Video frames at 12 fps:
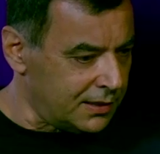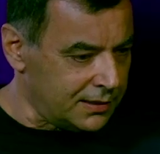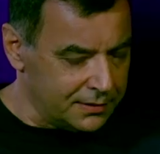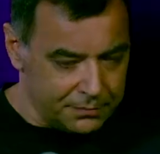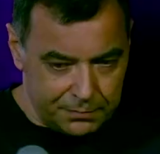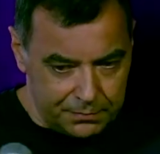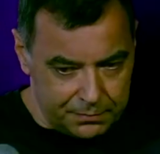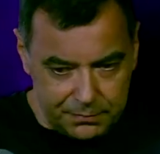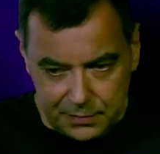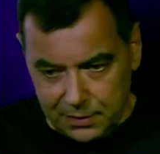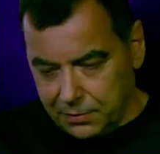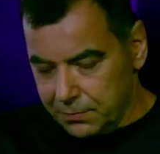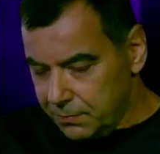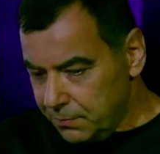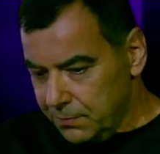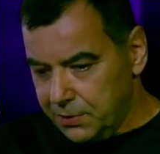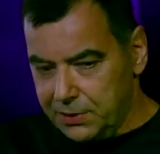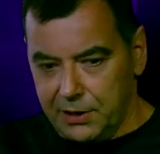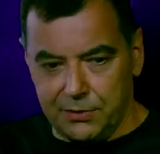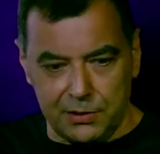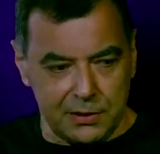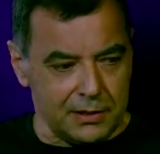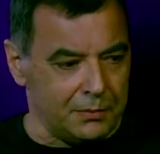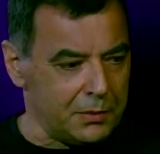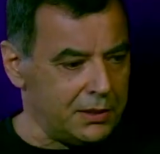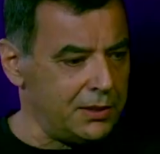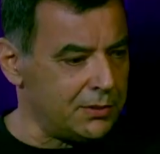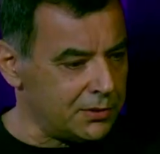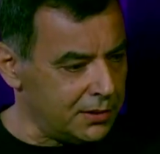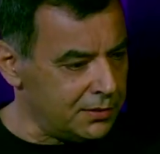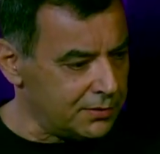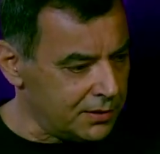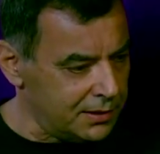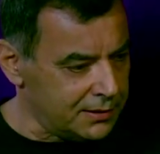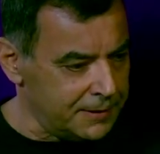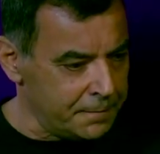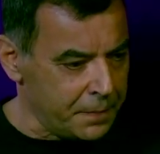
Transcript: um, you know, secret uh, material, right?